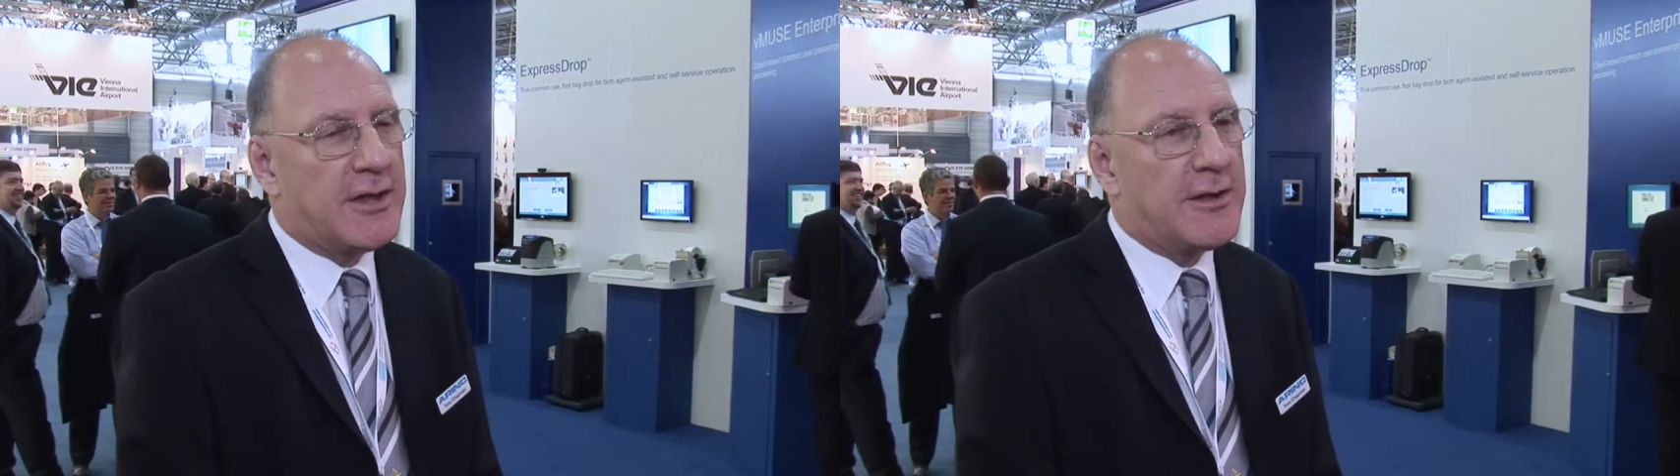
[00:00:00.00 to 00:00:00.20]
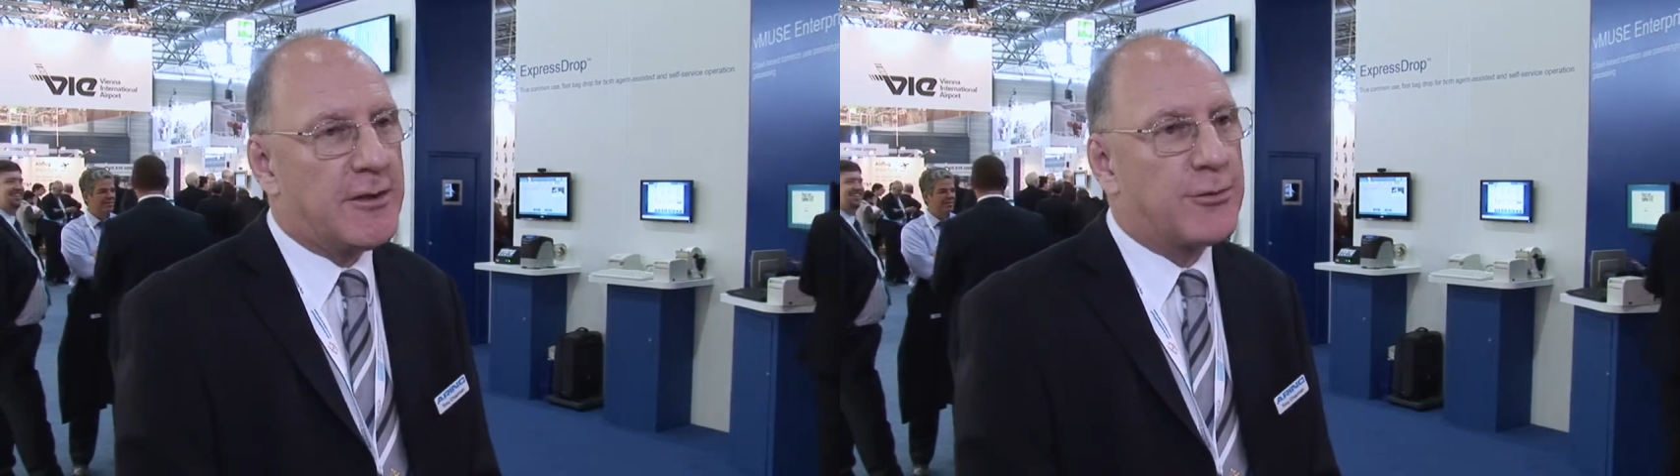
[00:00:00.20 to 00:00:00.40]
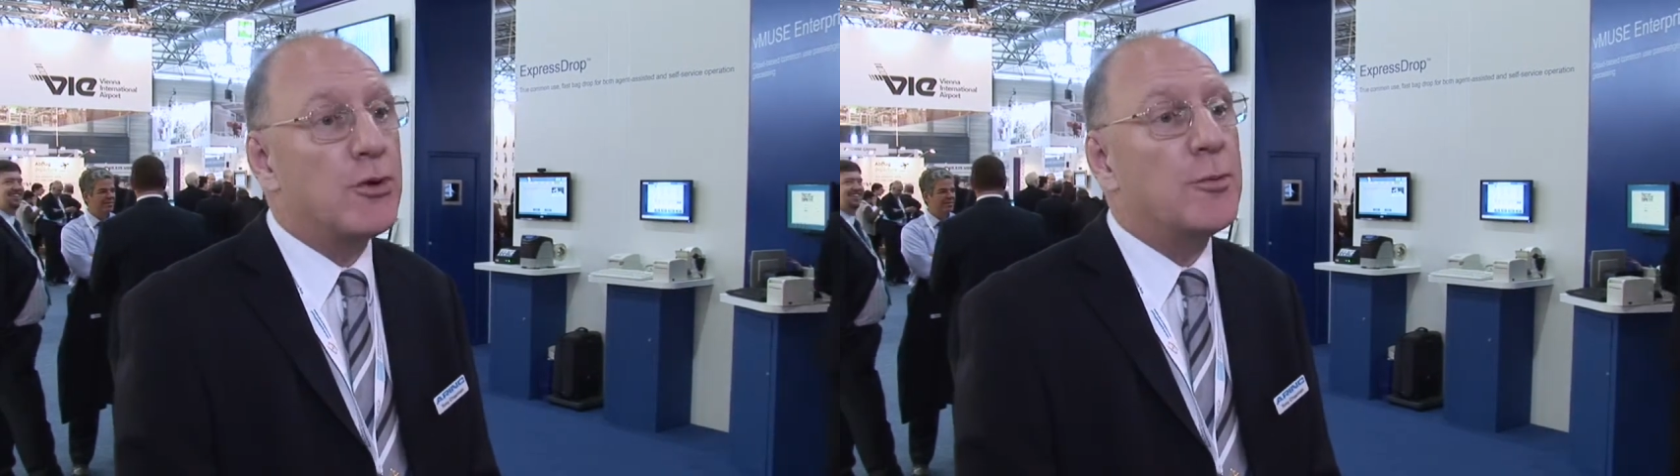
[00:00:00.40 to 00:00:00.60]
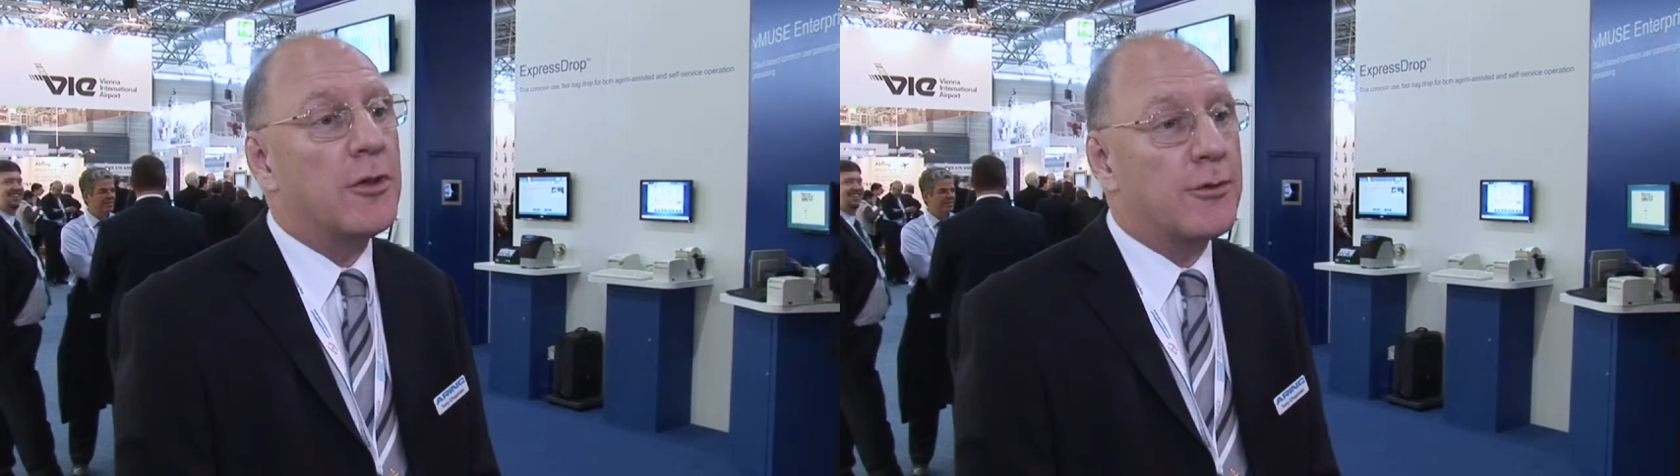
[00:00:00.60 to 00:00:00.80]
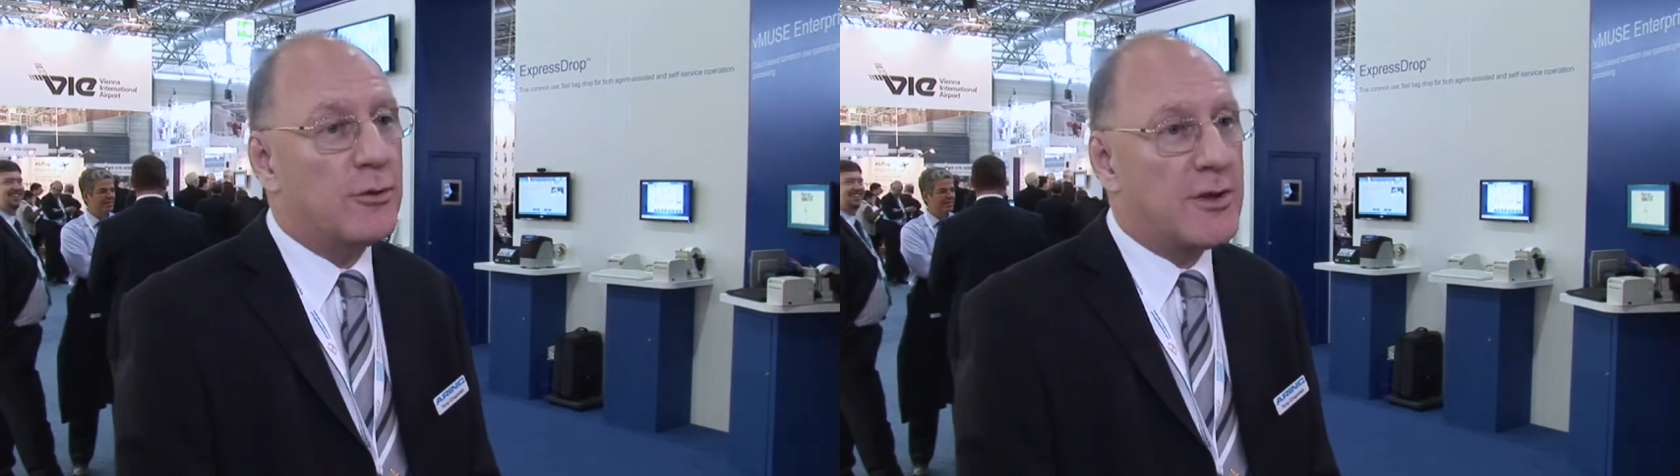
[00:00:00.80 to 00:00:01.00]
the
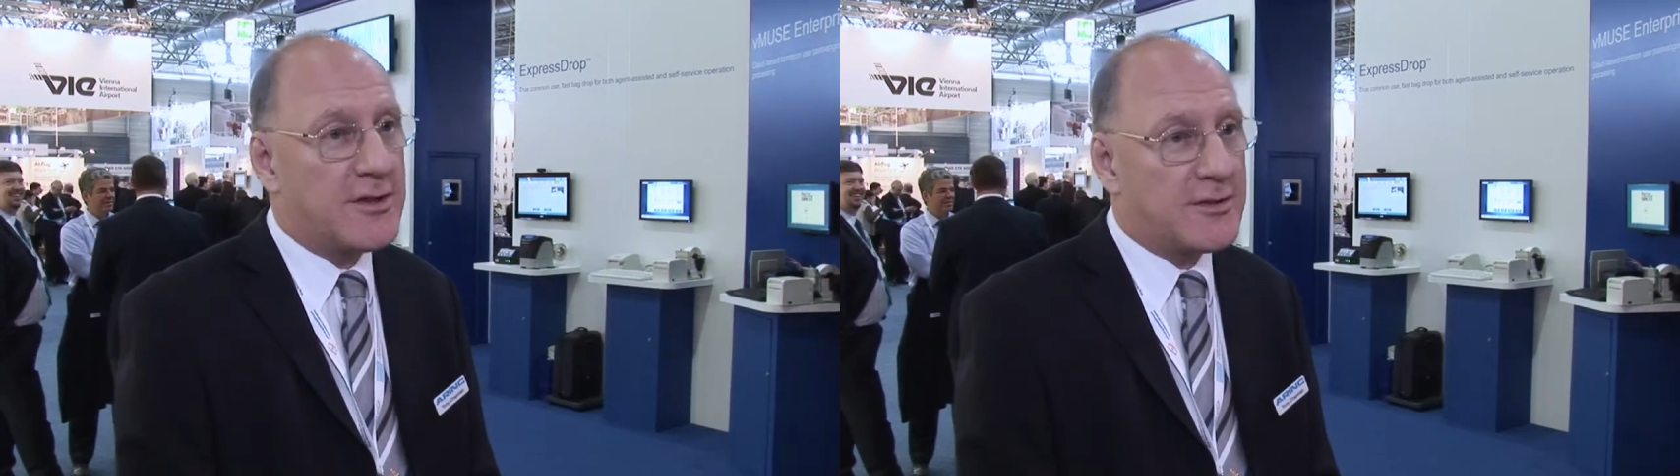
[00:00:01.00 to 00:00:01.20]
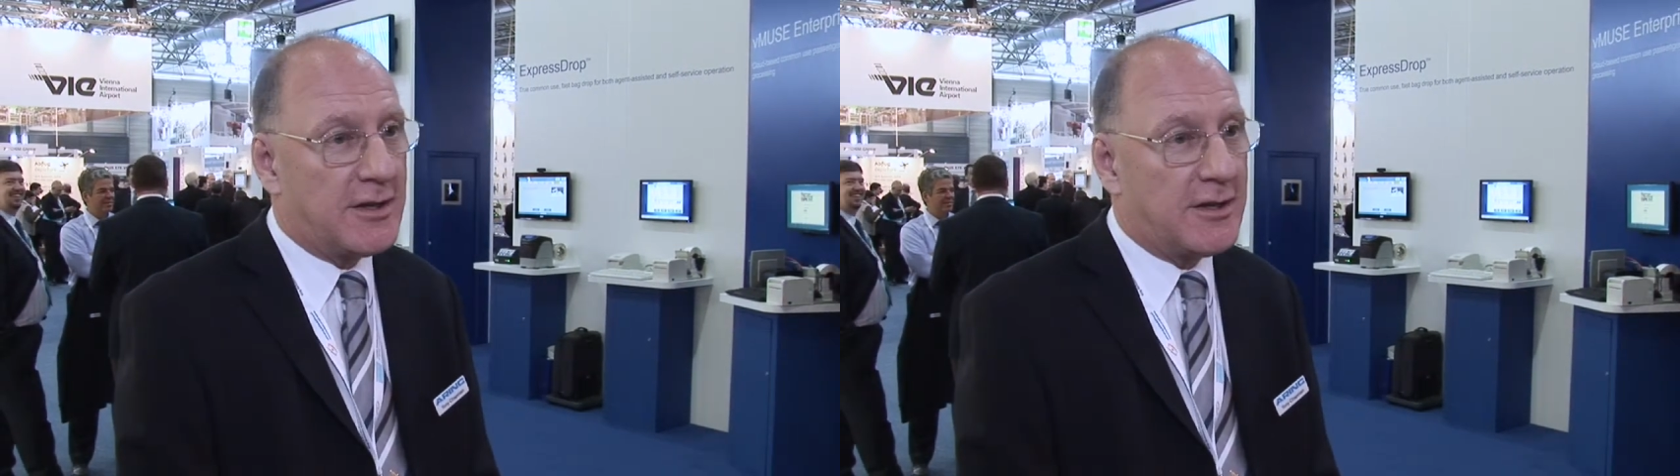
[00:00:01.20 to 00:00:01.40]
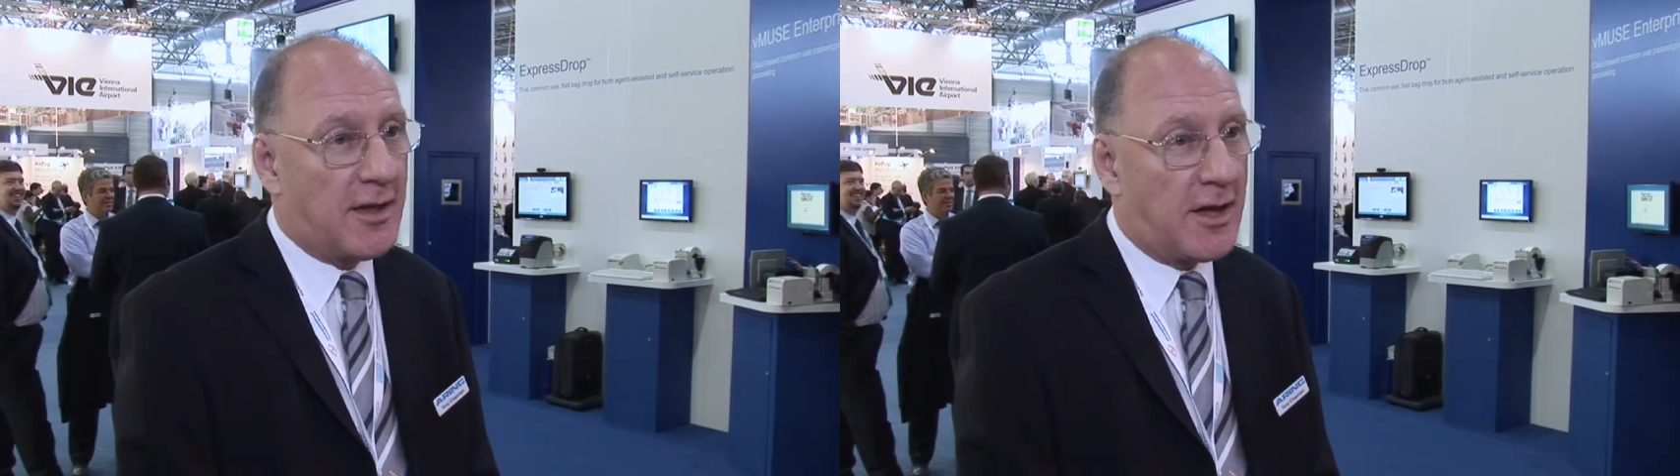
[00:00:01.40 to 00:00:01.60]
throughput through existing